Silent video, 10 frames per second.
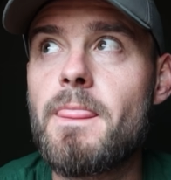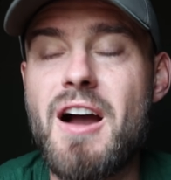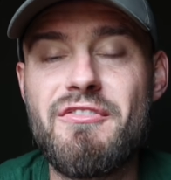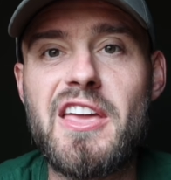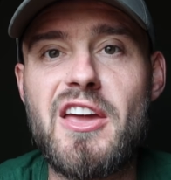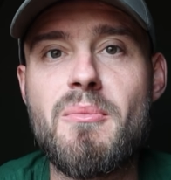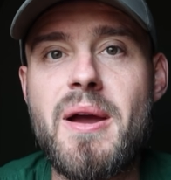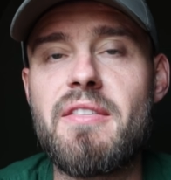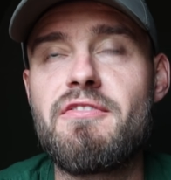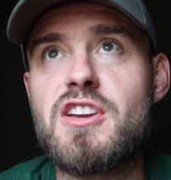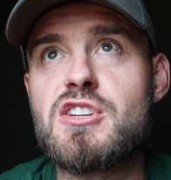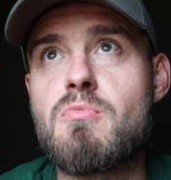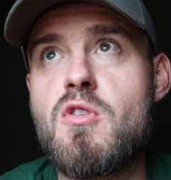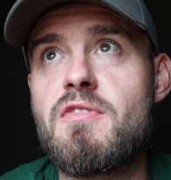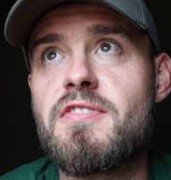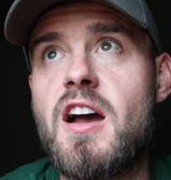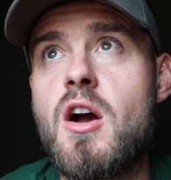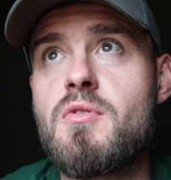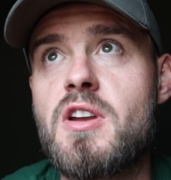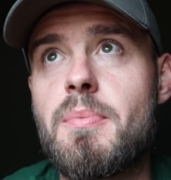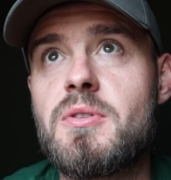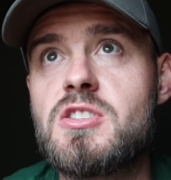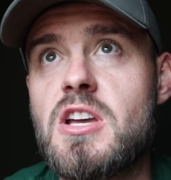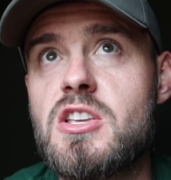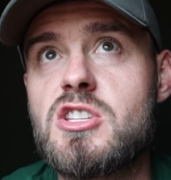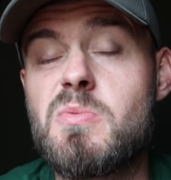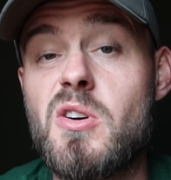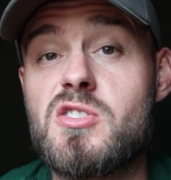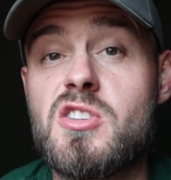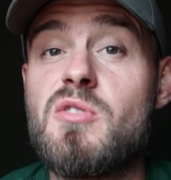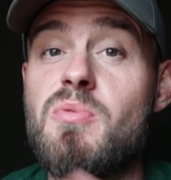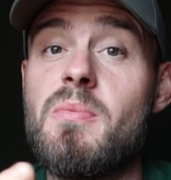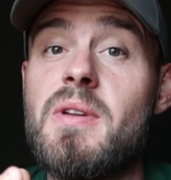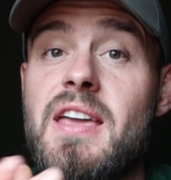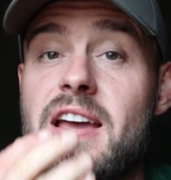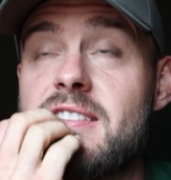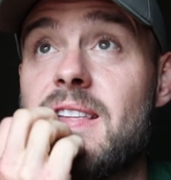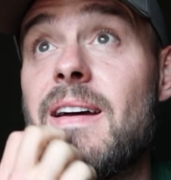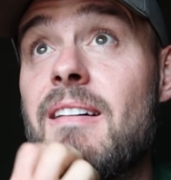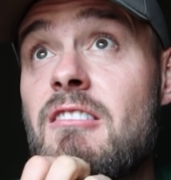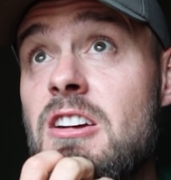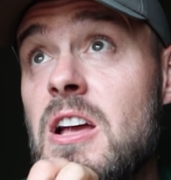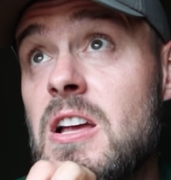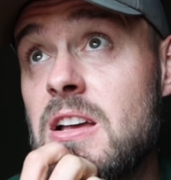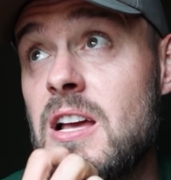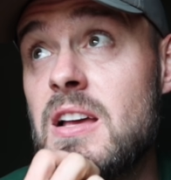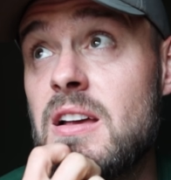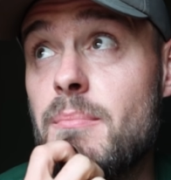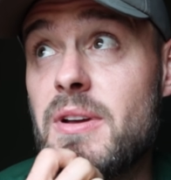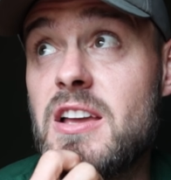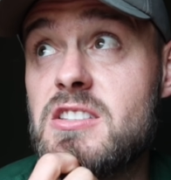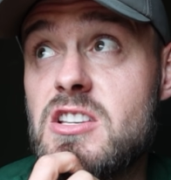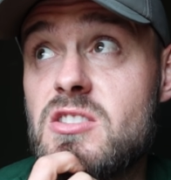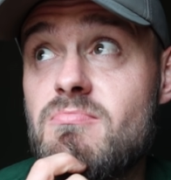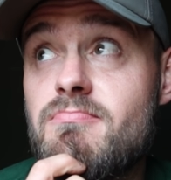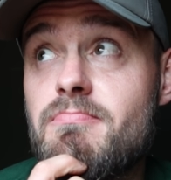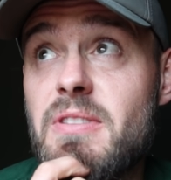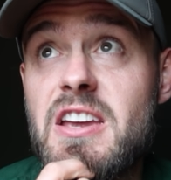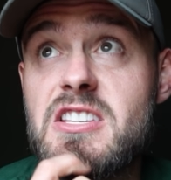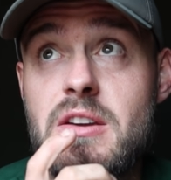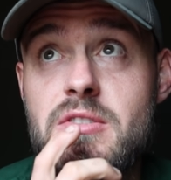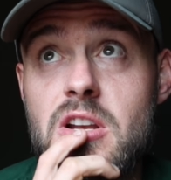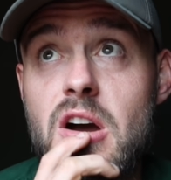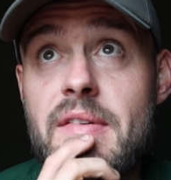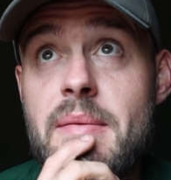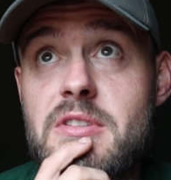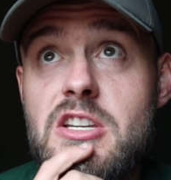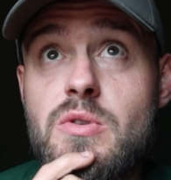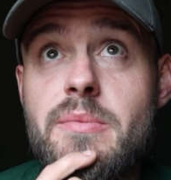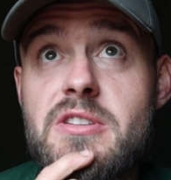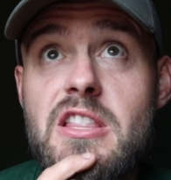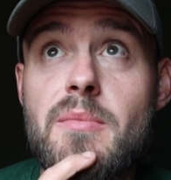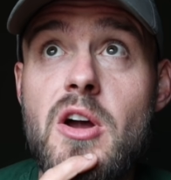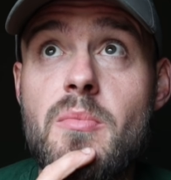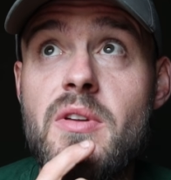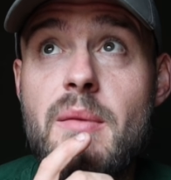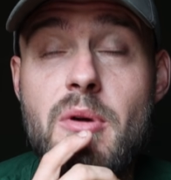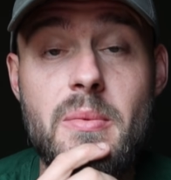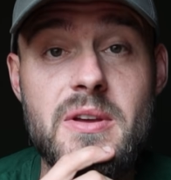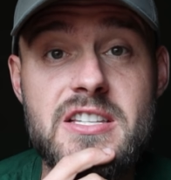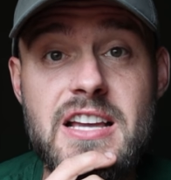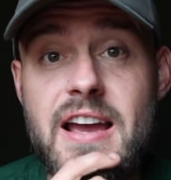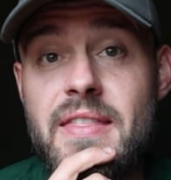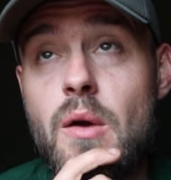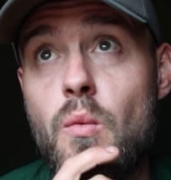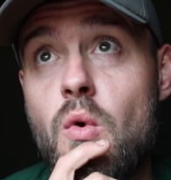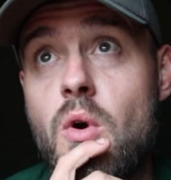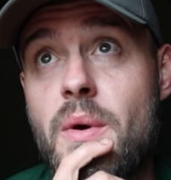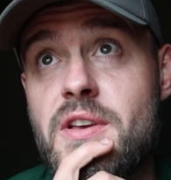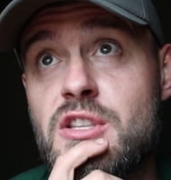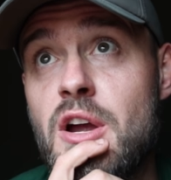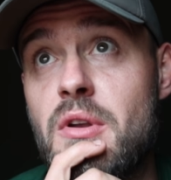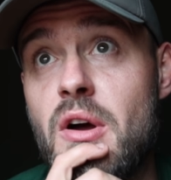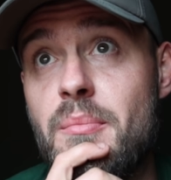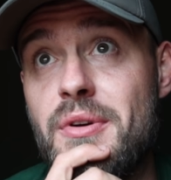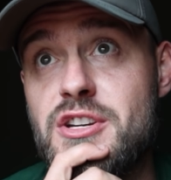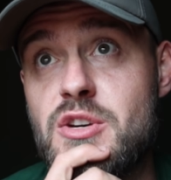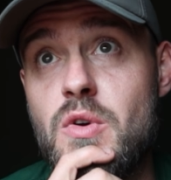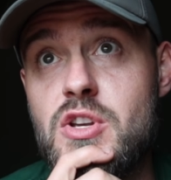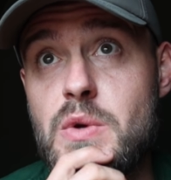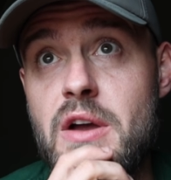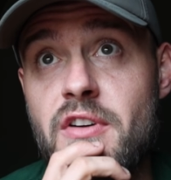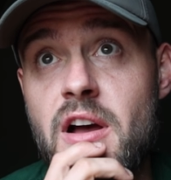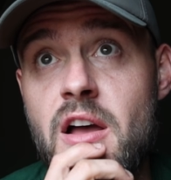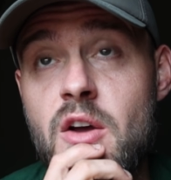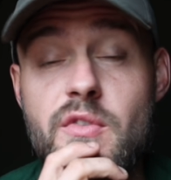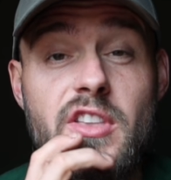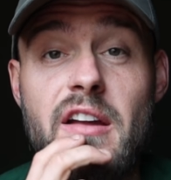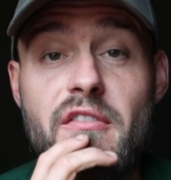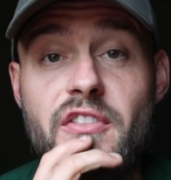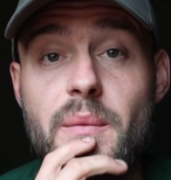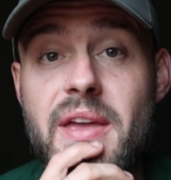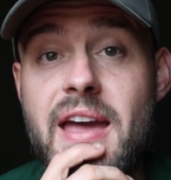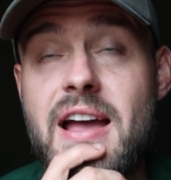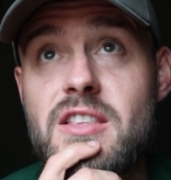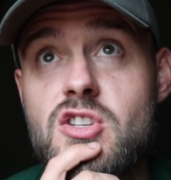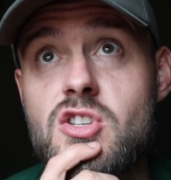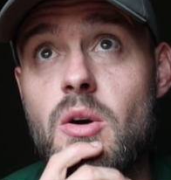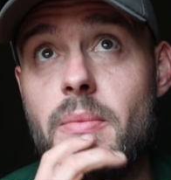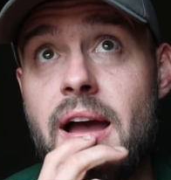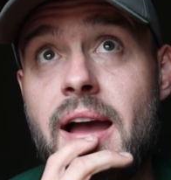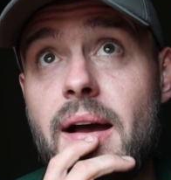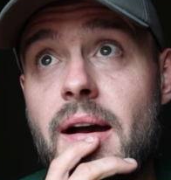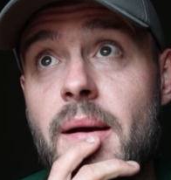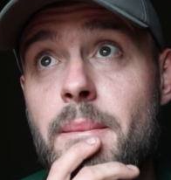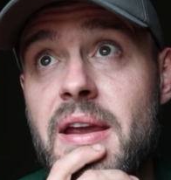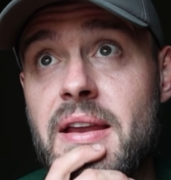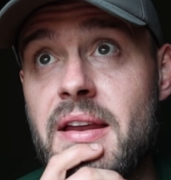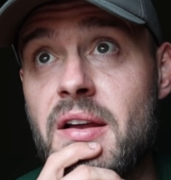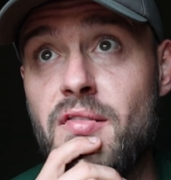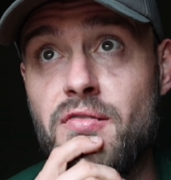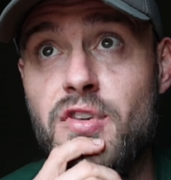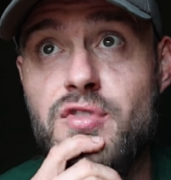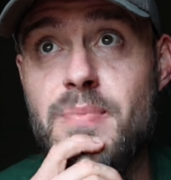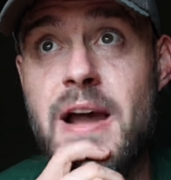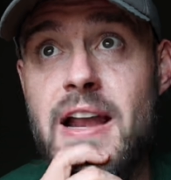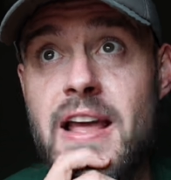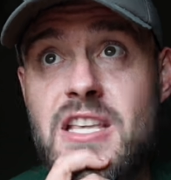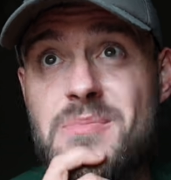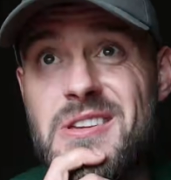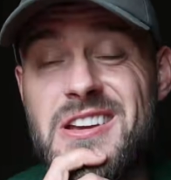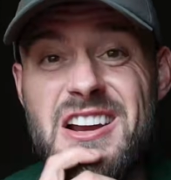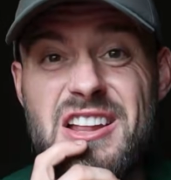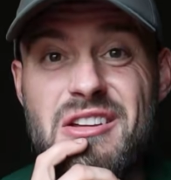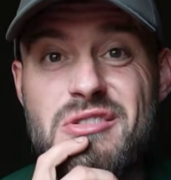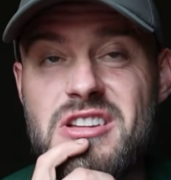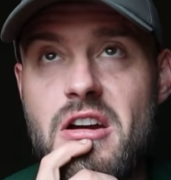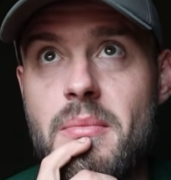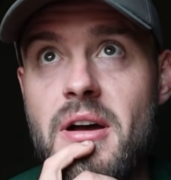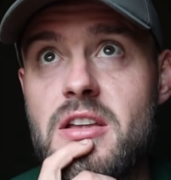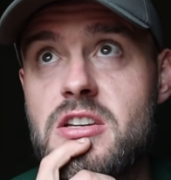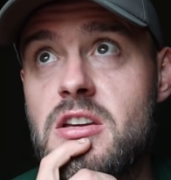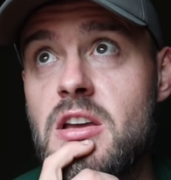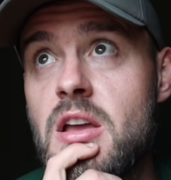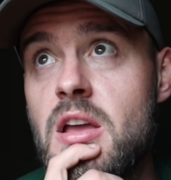I think it will make the fish move if they're holding up in certain spots. And you probably guessed it, because there is a lot of empty swims at the moment. They're probably sat in that water where there's no line pressure whatsoever. We've done everything we can to stop that, meaning I've used back leads, but you can only do so much.